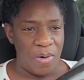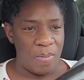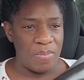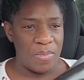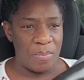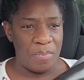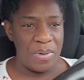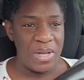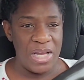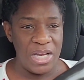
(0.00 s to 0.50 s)

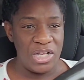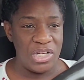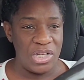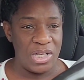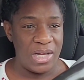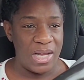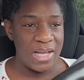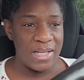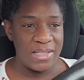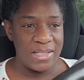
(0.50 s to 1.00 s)
From the
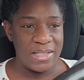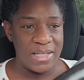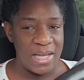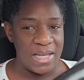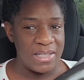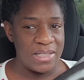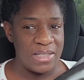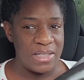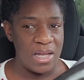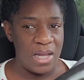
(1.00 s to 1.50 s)
PGS
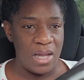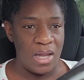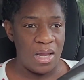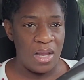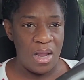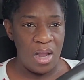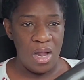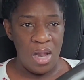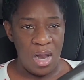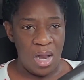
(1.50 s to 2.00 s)

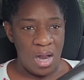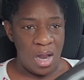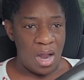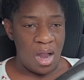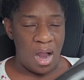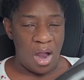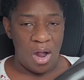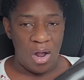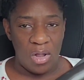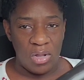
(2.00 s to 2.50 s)
testing
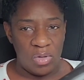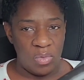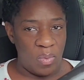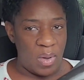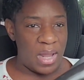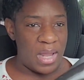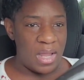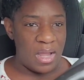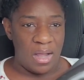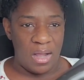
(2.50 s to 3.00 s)
all the
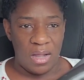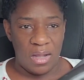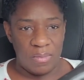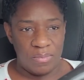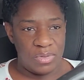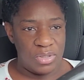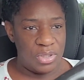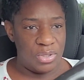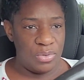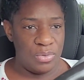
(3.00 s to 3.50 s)
way
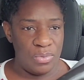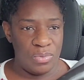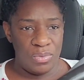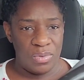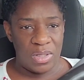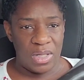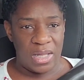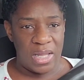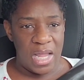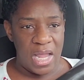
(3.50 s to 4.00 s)
up to
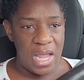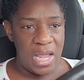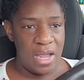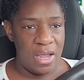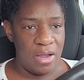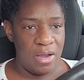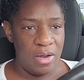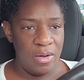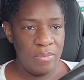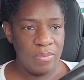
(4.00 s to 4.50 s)
the
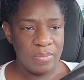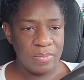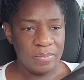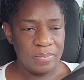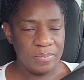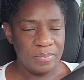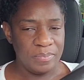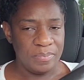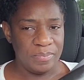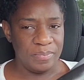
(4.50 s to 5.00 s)
care
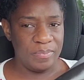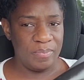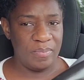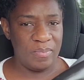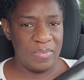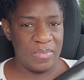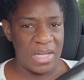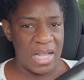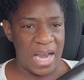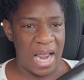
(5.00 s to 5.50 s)

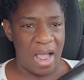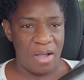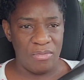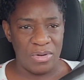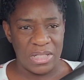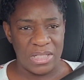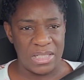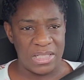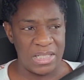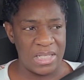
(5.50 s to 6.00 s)
that I
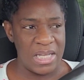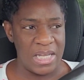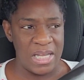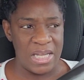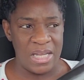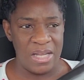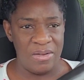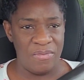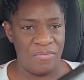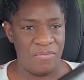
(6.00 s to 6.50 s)

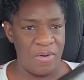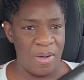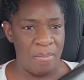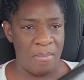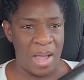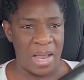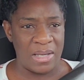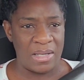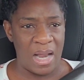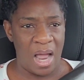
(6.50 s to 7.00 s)
receive
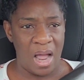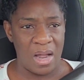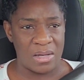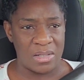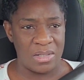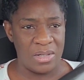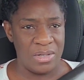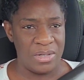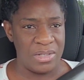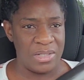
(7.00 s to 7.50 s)
from my
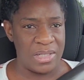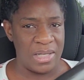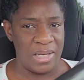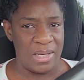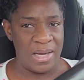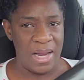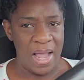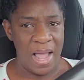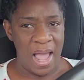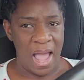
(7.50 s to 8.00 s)
doctors,
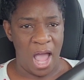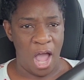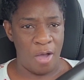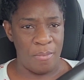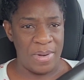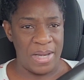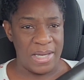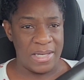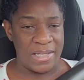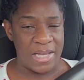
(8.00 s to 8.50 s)
and
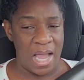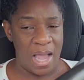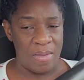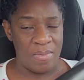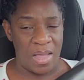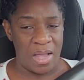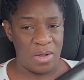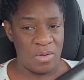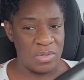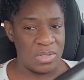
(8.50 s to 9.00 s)
how many
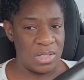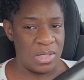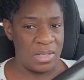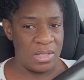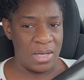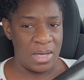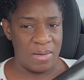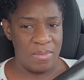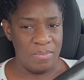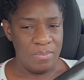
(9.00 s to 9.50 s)
times I go to
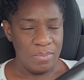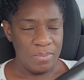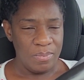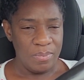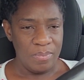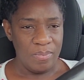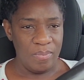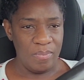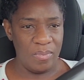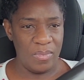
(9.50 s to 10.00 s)

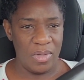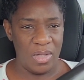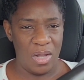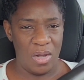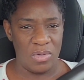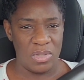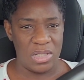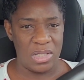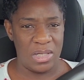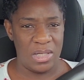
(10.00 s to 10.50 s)

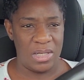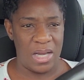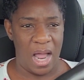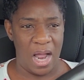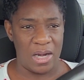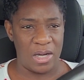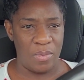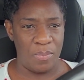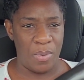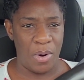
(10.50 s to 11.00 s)
the
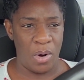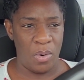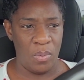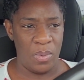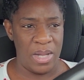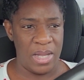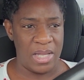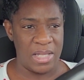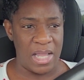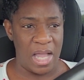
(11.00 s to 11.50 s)
doctor per
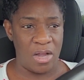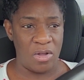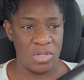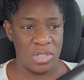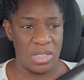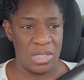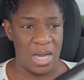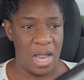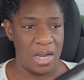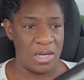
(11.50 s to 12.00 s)
week, because I go
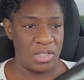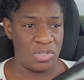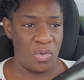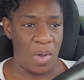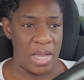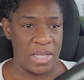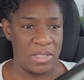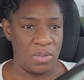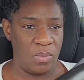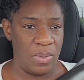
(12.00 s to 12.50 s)
to the doctor
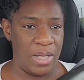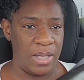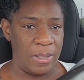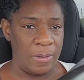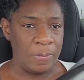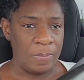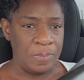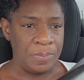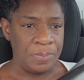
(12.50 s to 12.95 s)
twice a week.